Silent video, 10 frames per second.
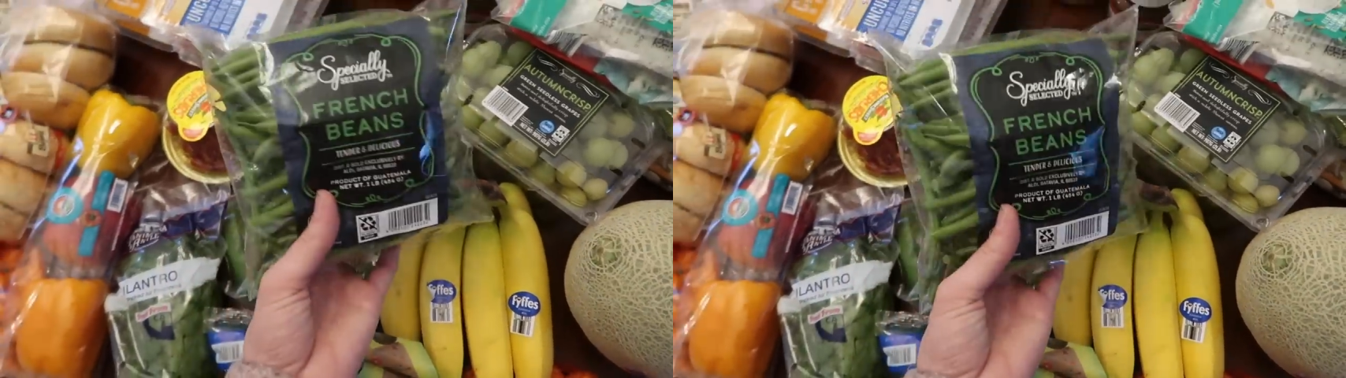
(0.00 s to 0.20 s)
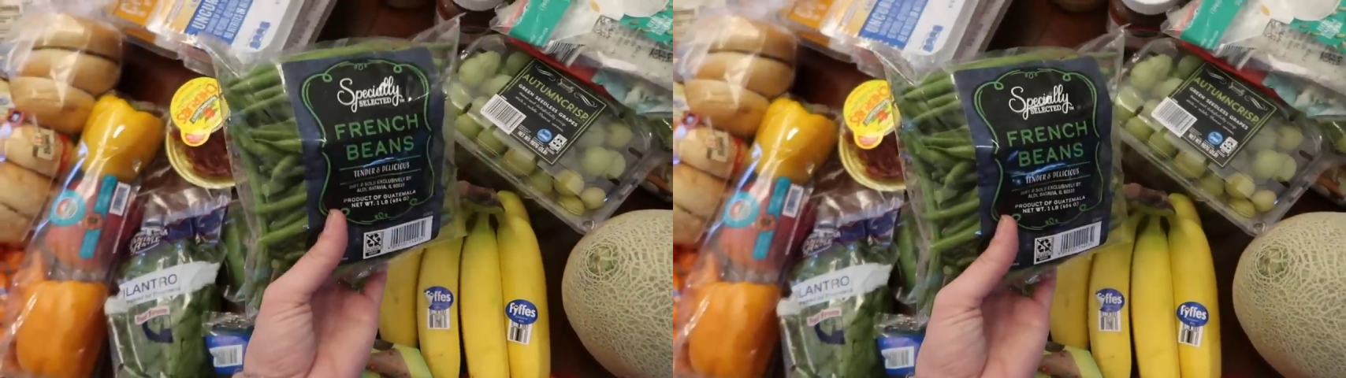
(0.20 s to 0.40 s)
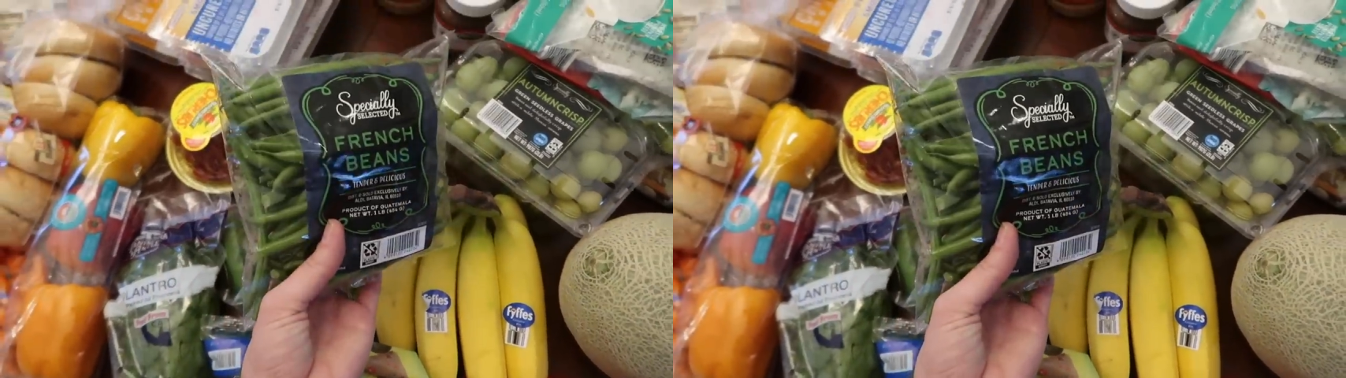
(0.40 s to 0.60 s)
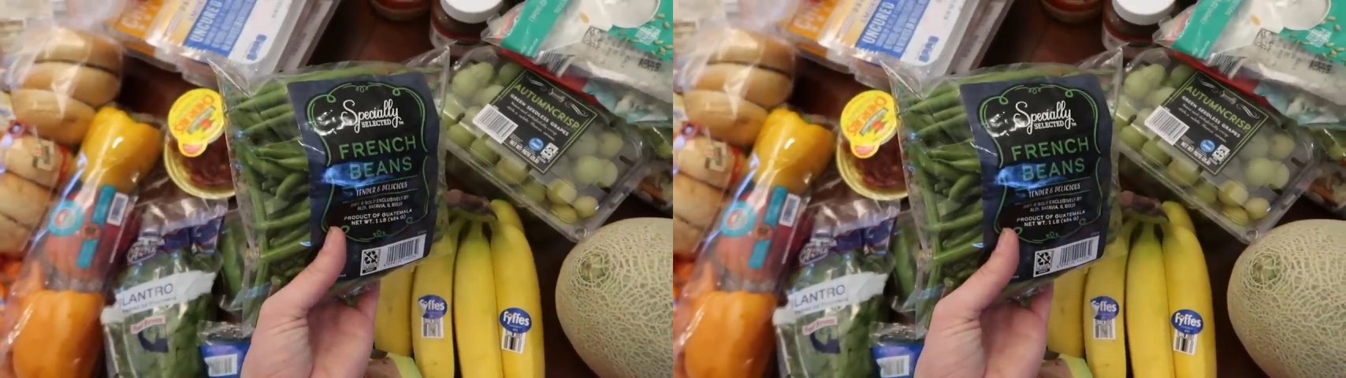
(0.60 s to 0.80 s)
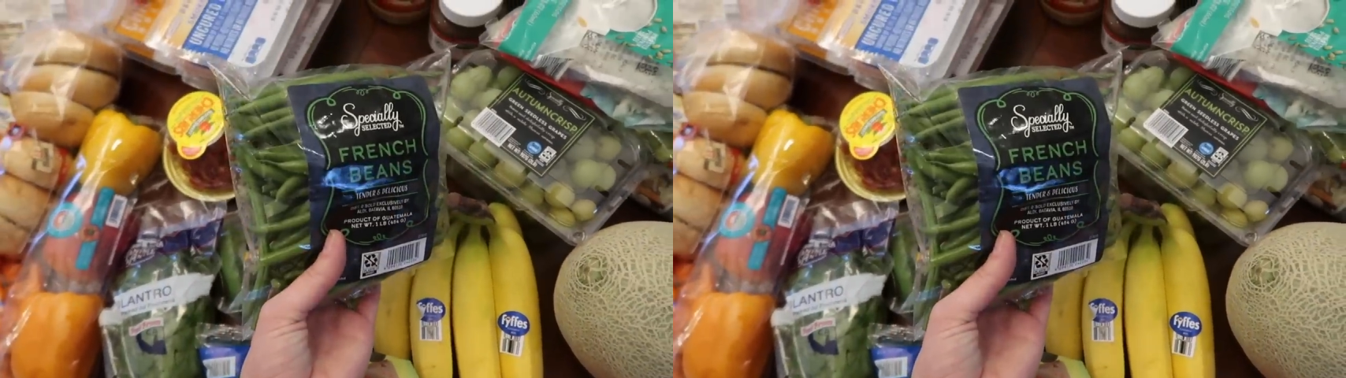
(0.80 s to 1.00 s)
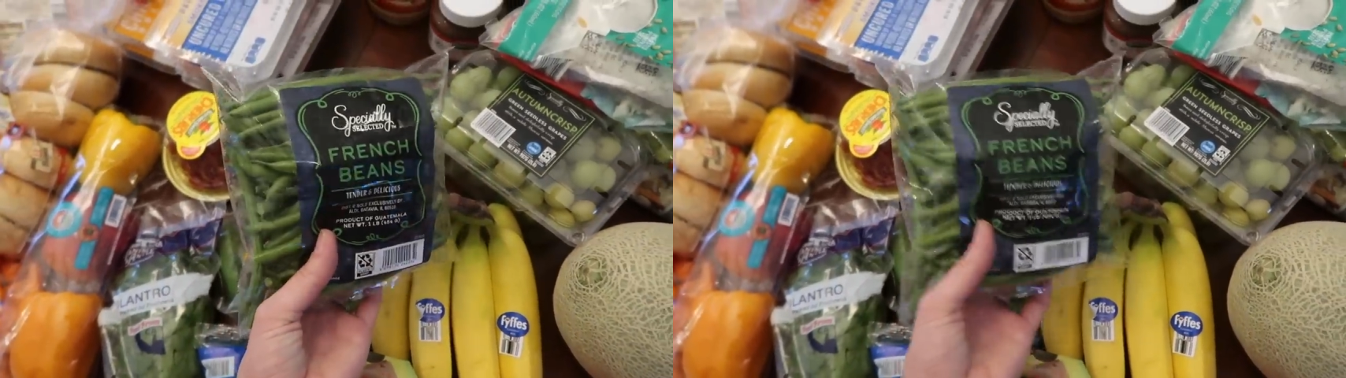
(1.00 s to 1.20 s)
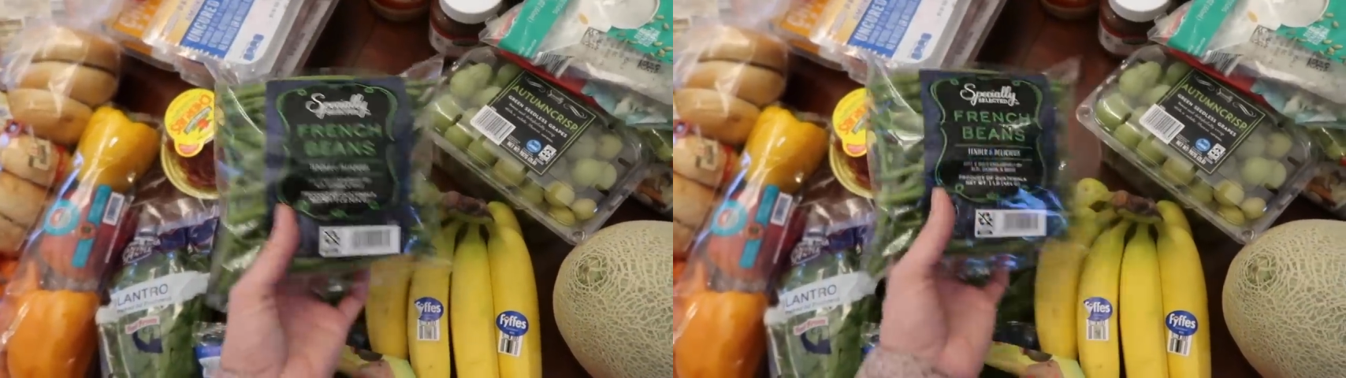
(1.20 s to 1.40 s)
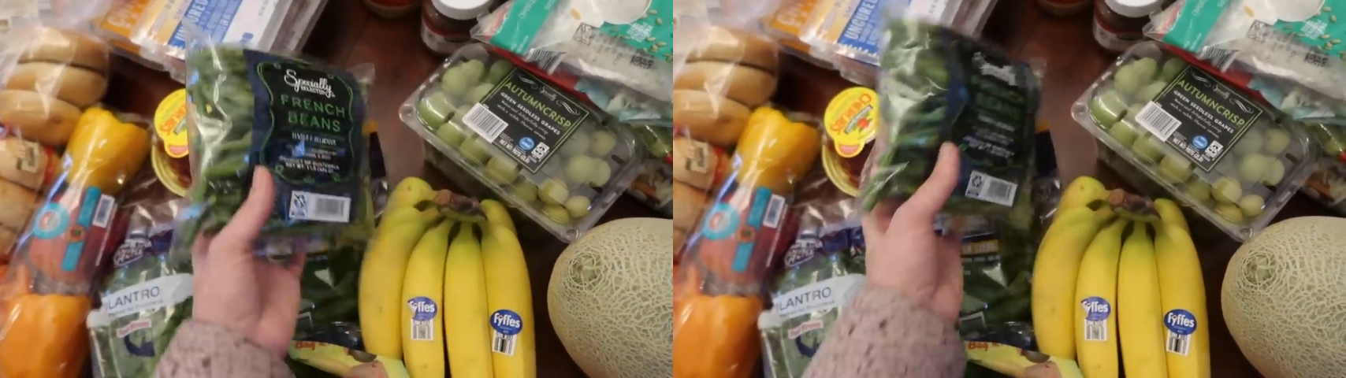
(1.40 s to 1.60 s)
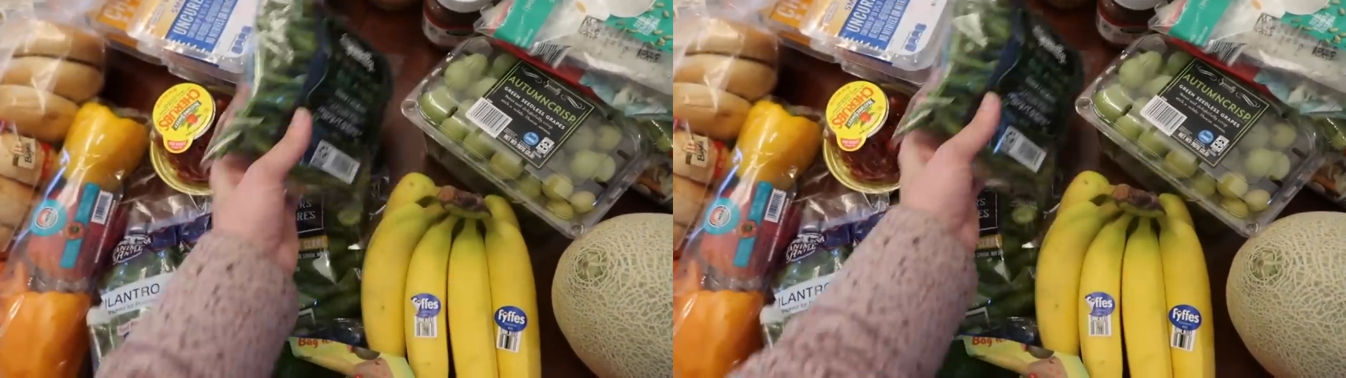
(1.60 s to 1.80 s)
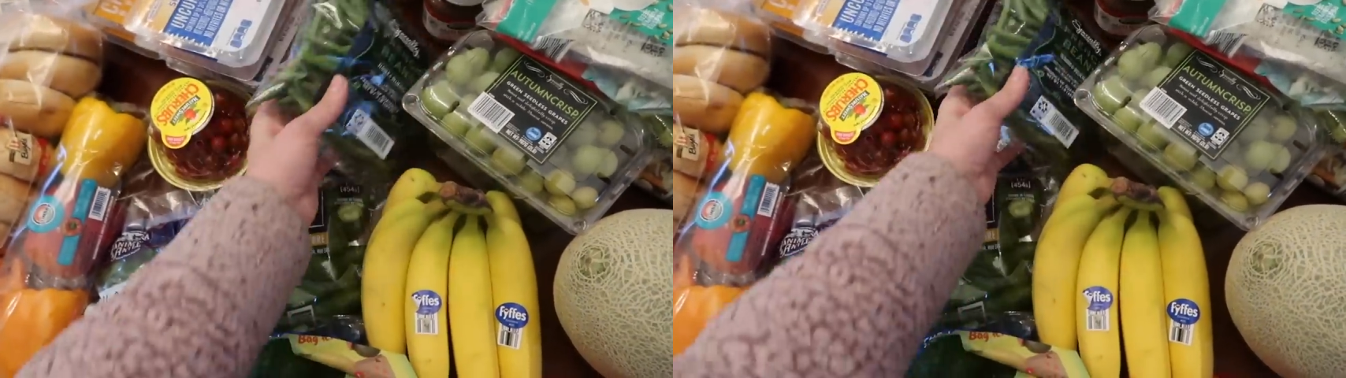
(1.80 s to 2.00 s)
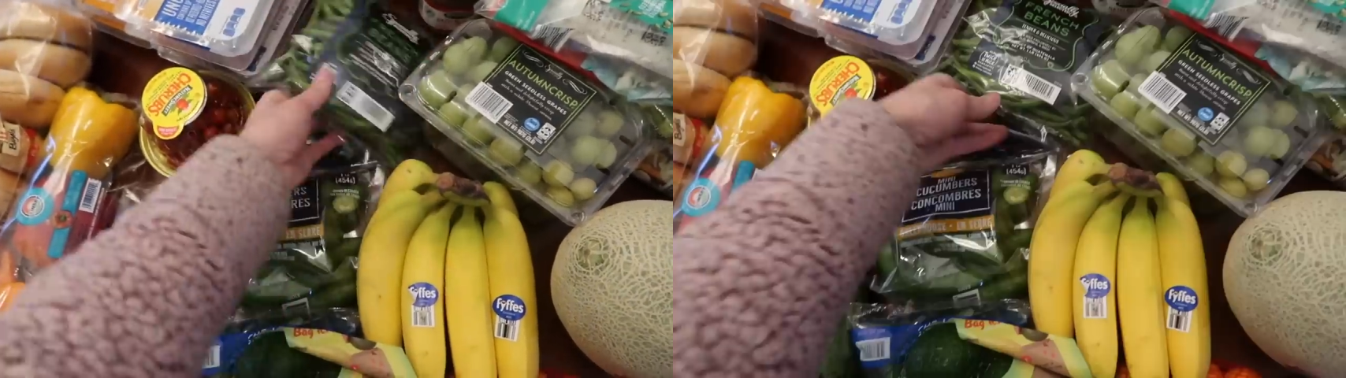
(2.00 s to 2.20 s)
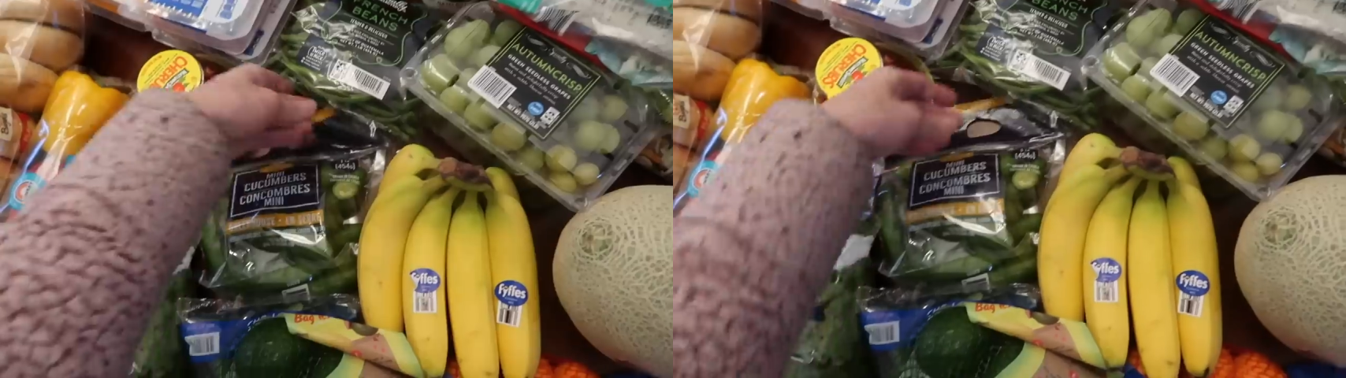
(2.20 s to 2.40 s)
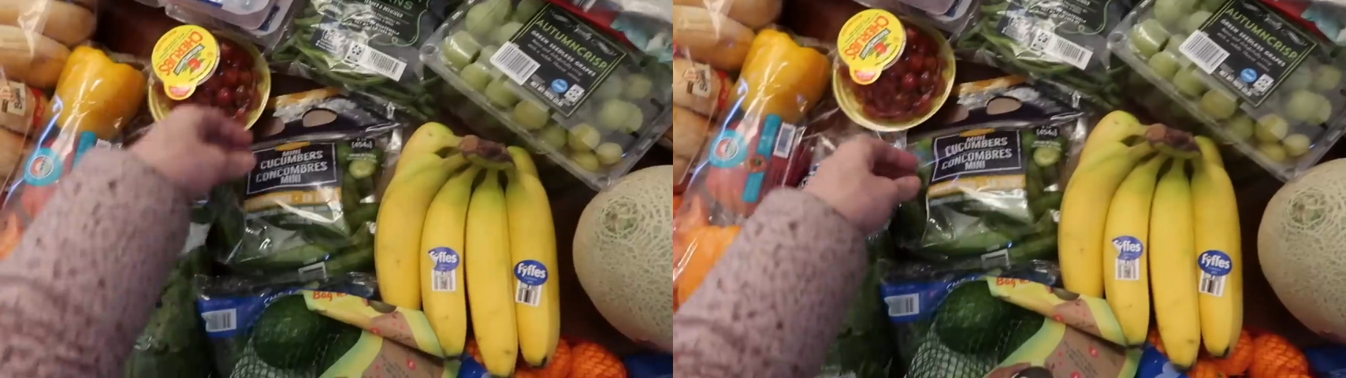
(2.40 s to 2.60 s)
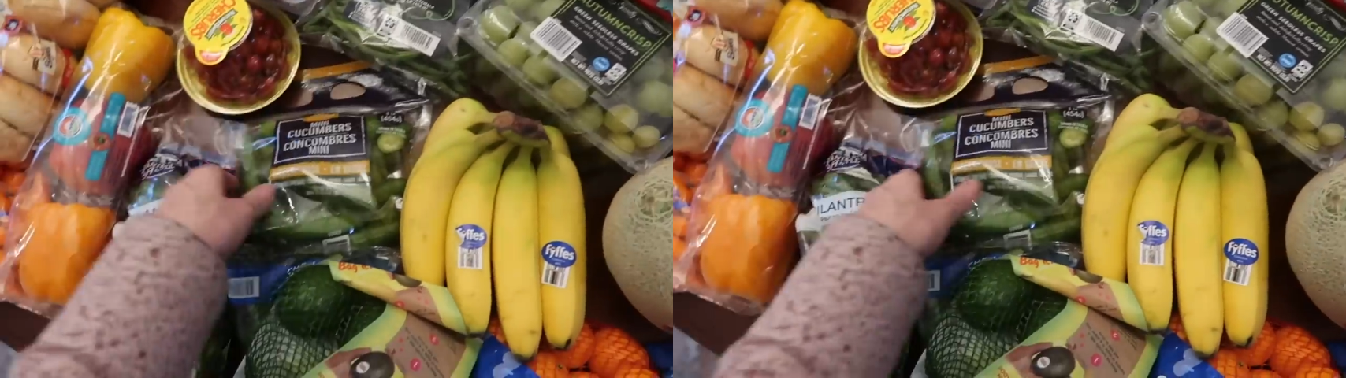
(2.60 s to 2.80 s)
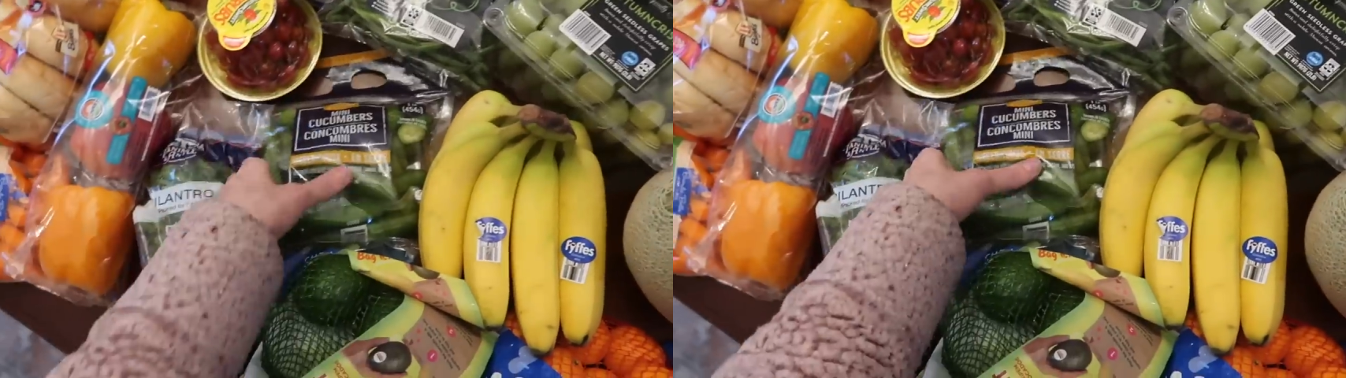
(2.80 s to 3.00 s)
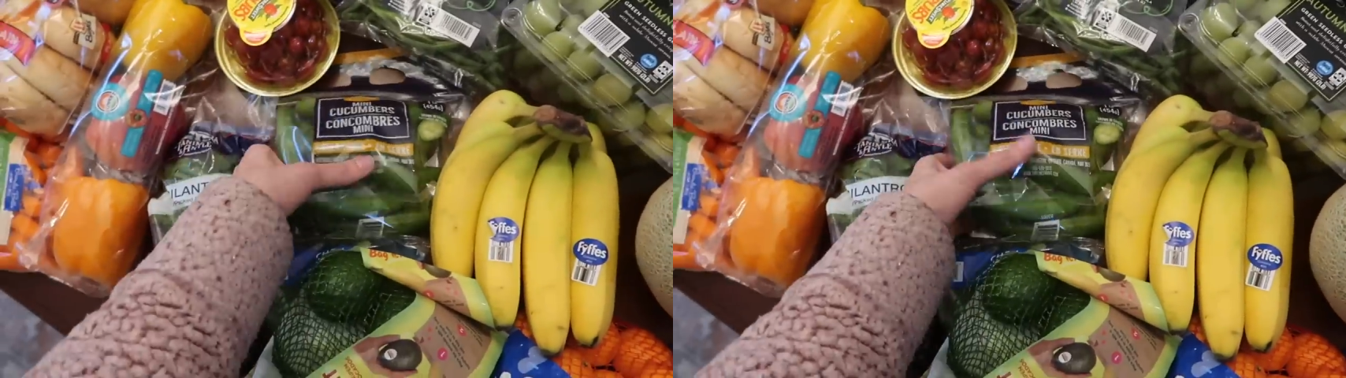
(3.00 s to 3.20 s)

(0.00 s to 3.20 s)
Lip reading: No face is visible, so there are no lips to read.